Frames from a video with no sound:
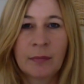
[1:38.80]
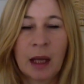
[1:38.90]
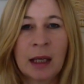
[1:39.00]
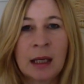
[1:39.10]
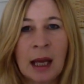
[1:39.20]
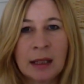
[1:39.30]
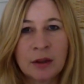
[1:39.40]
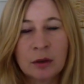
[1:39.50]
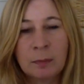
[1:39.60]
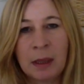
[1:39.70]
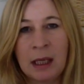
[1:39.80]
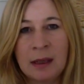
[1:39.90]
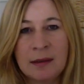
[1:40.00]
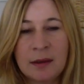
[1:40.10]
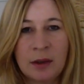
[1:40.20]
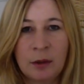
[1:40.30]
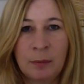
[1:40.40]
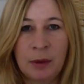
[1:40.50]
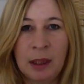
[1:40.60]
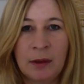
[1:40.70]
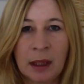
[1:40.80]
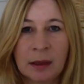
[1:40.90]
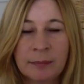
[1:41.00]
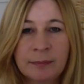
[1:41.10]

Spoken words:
and a natural pace to your breathing,